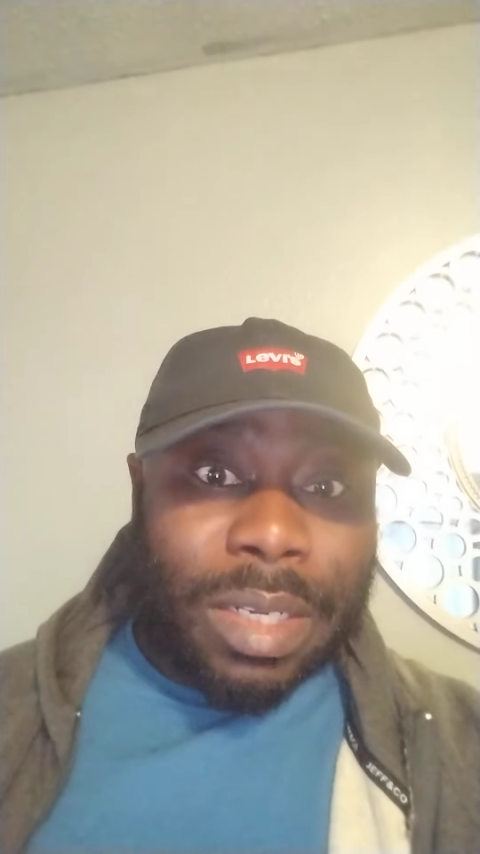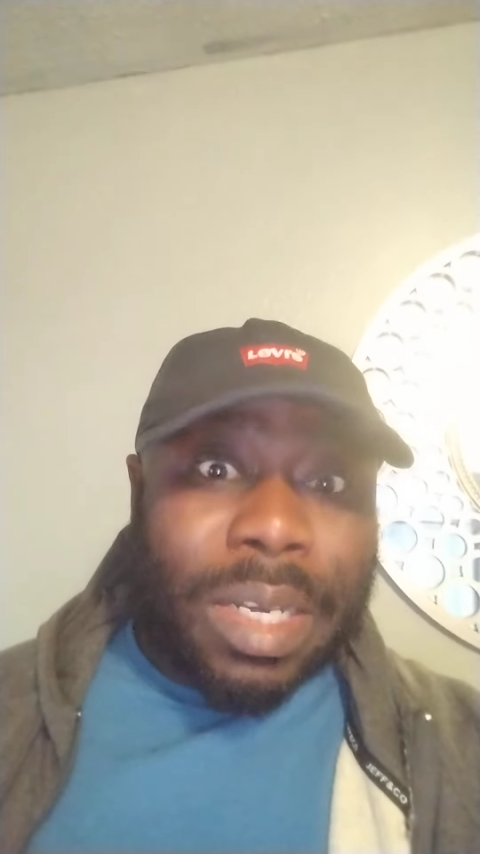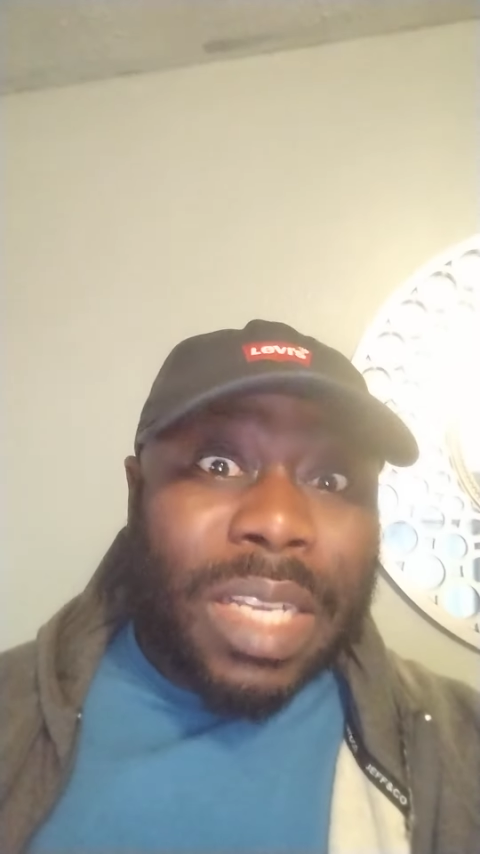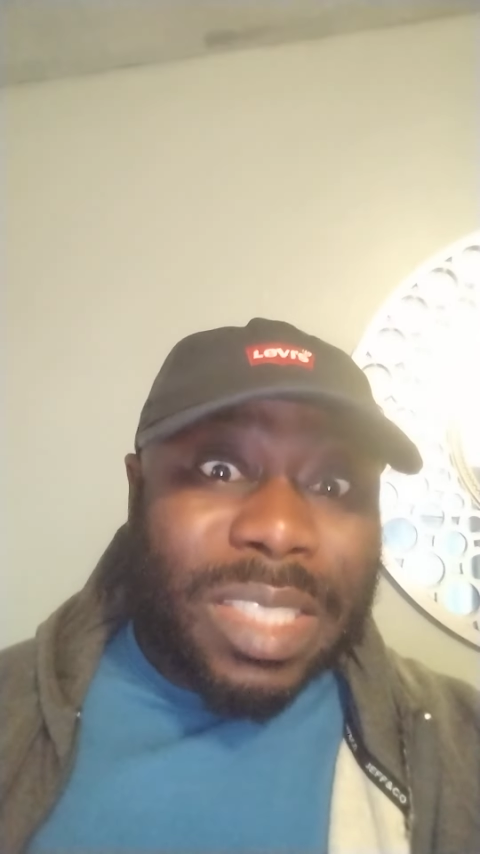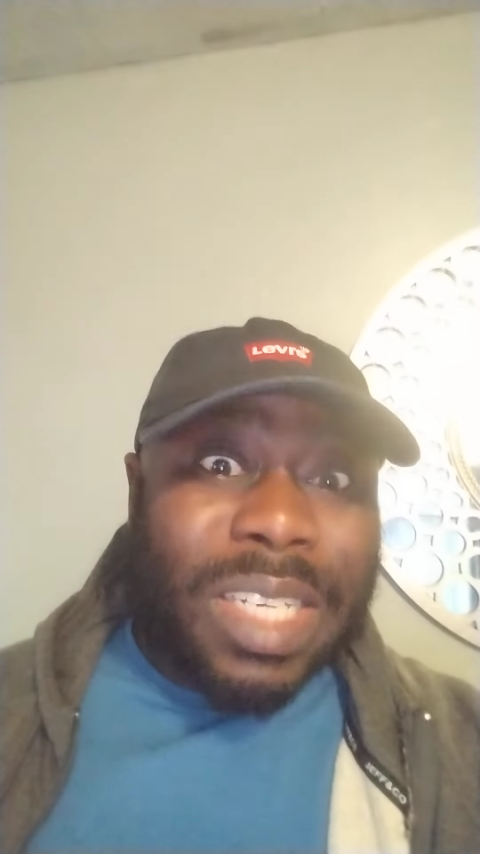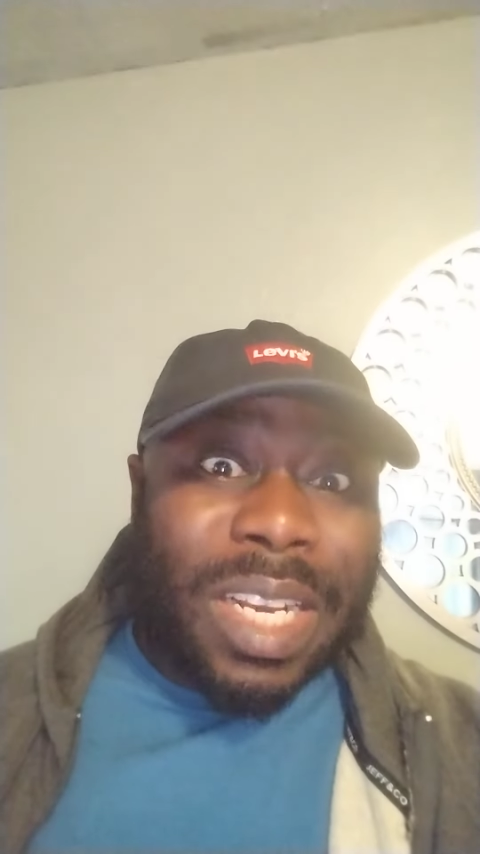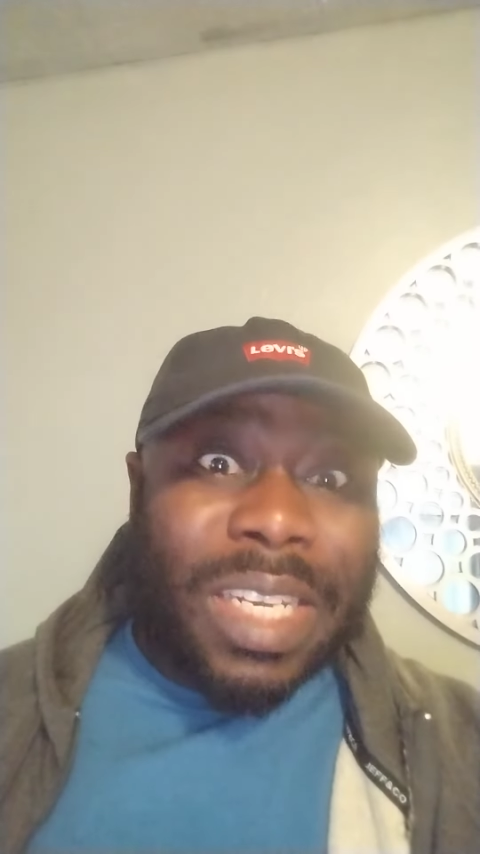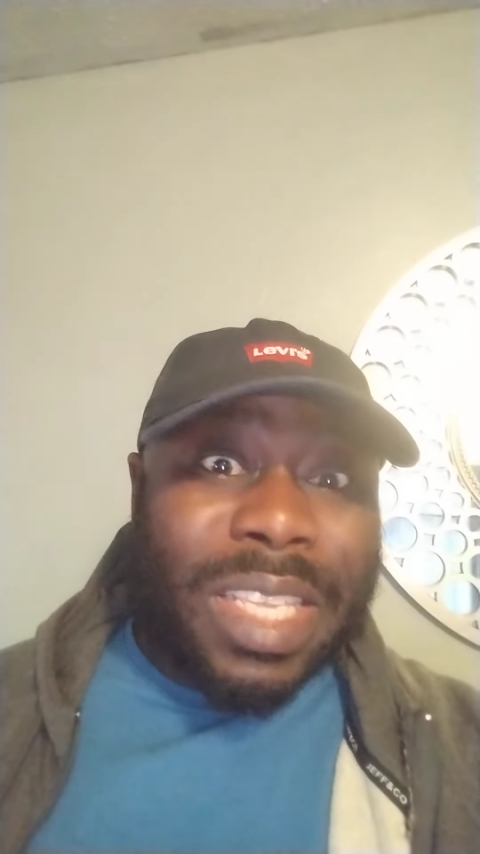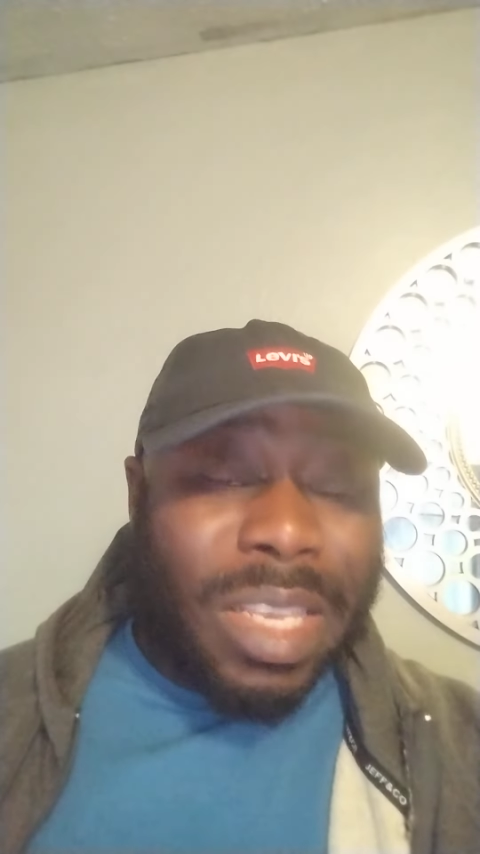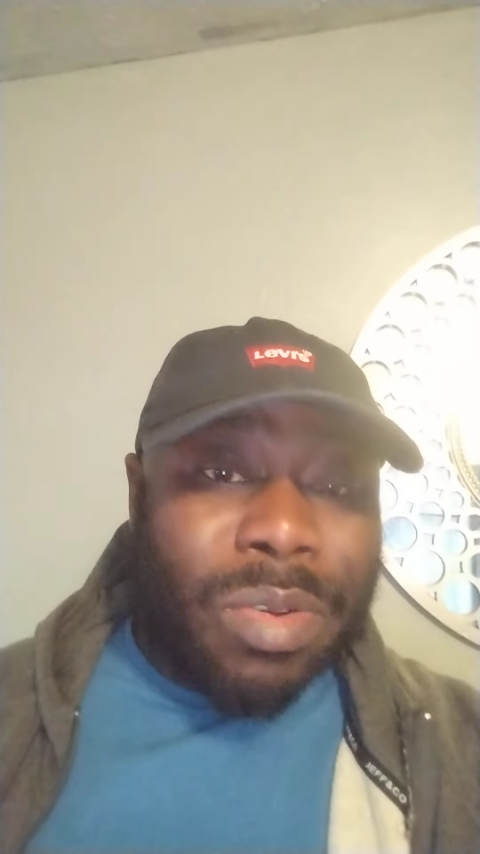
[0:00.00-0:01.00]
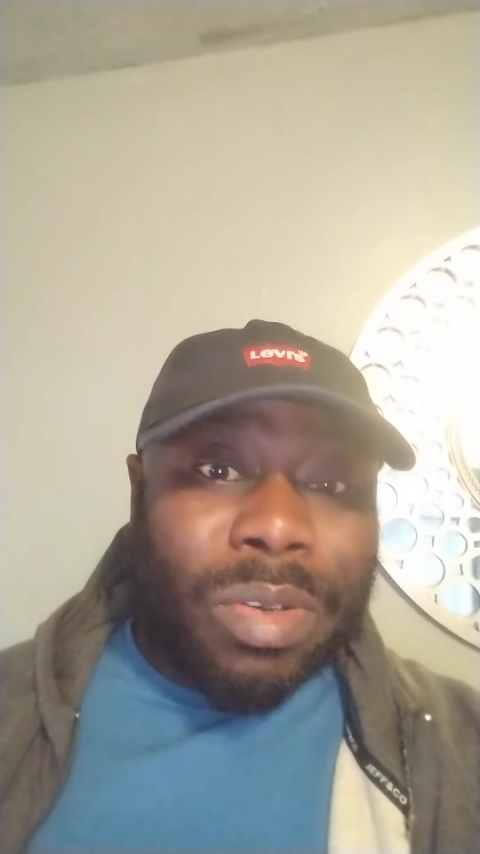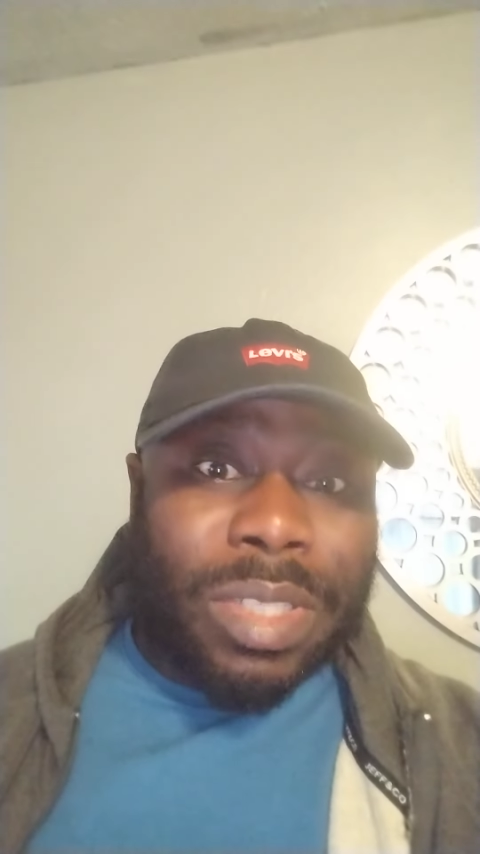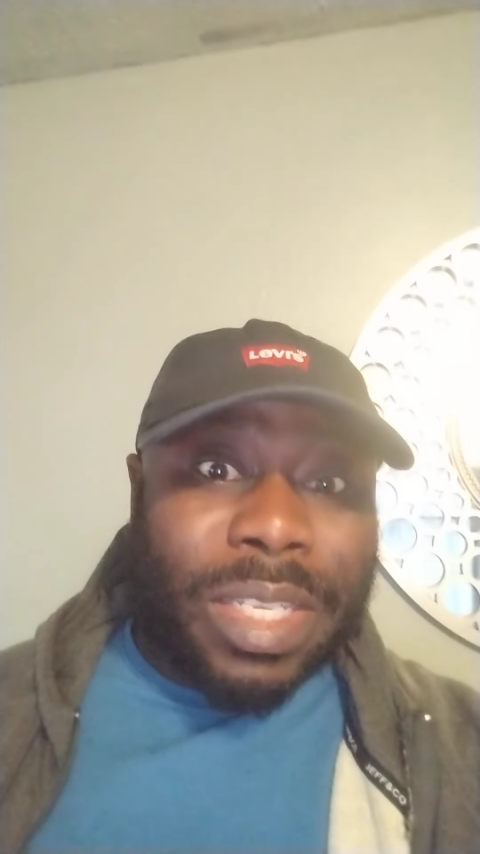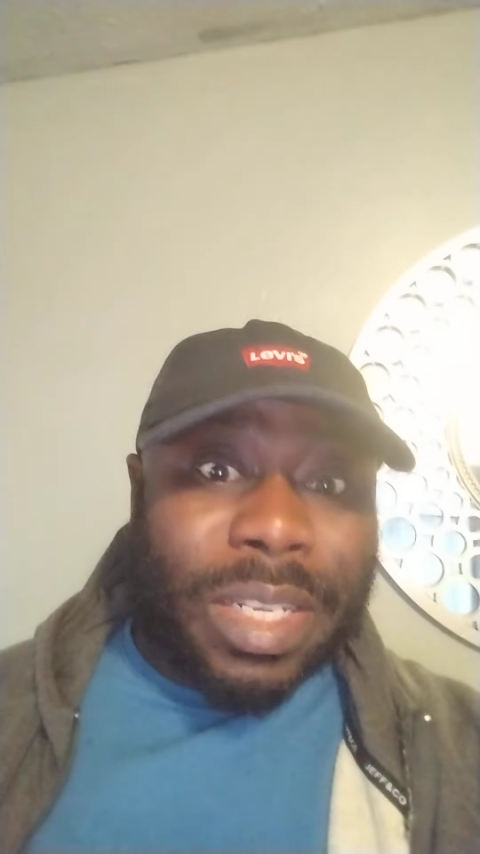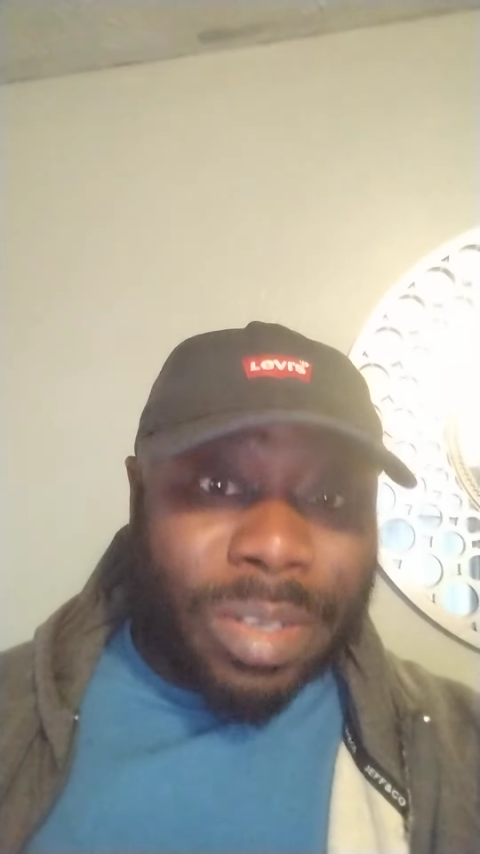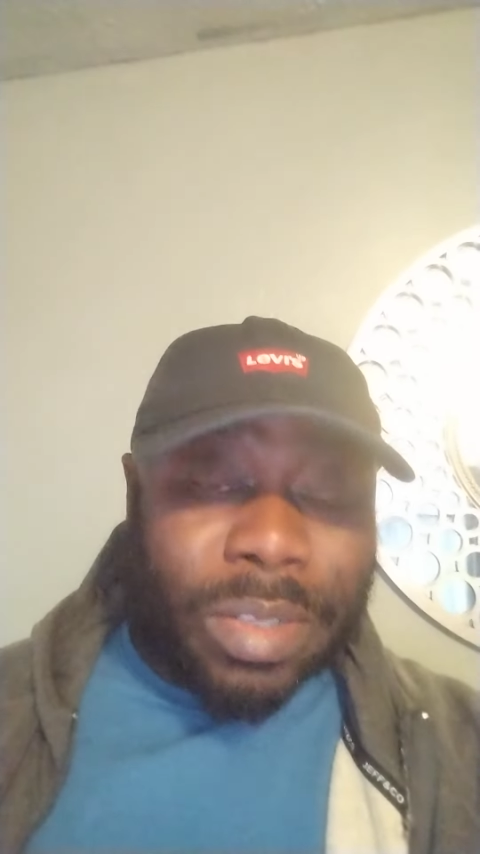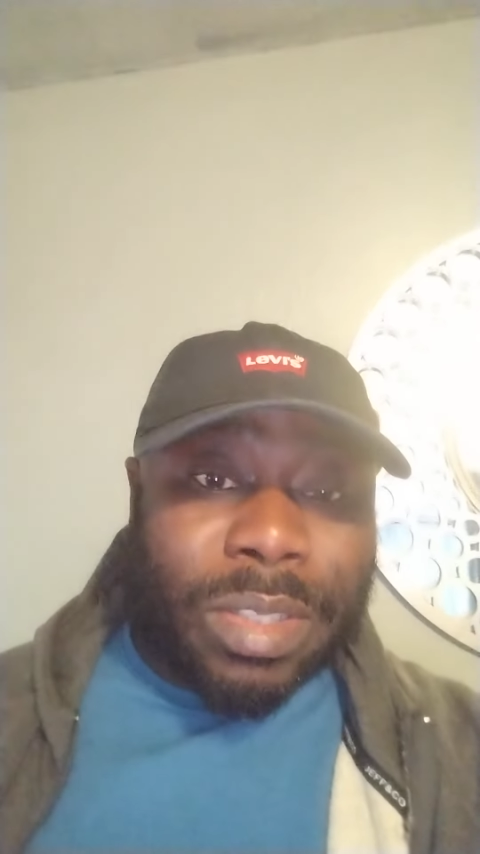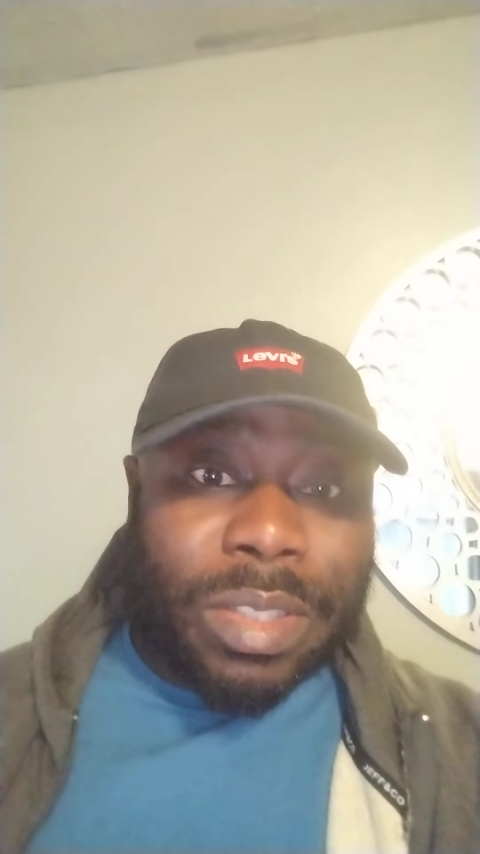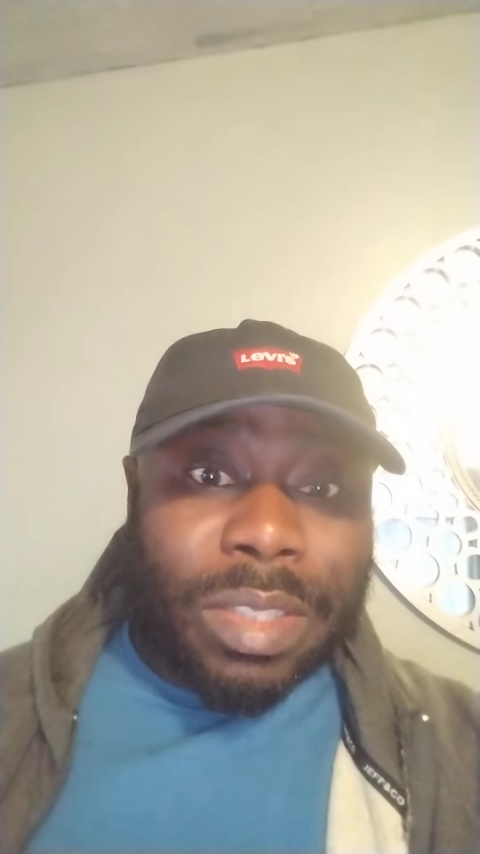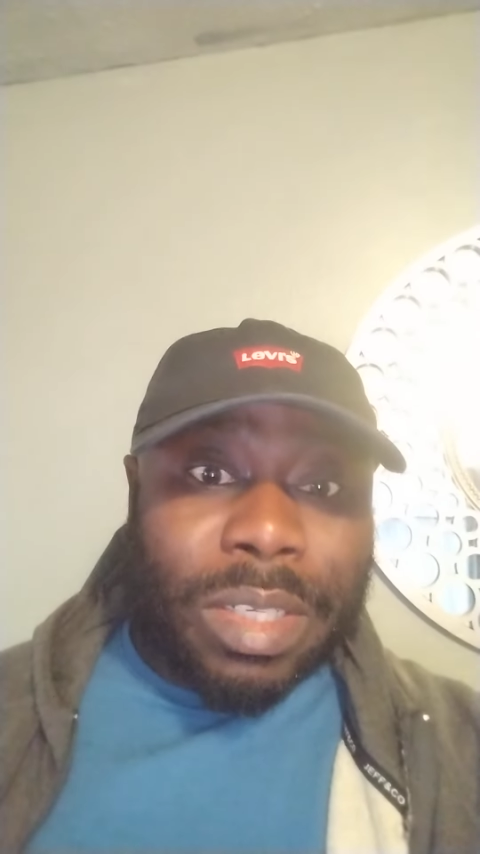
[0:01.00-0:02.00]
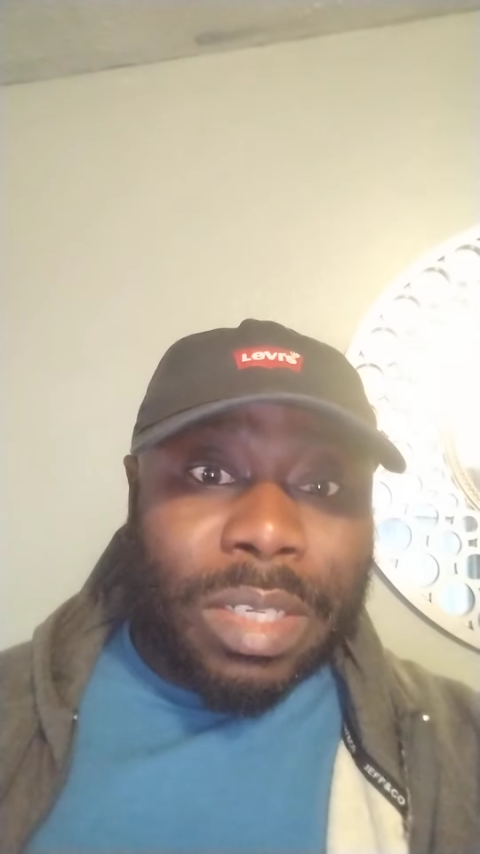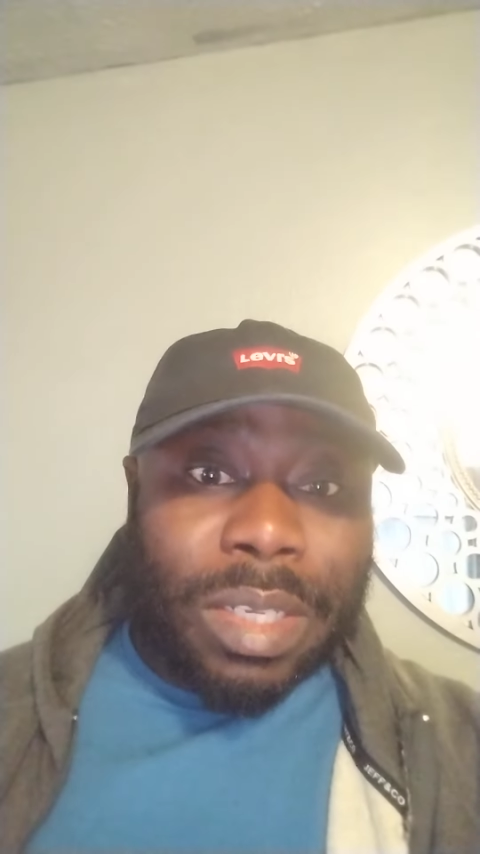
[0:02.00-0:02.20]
National hero status.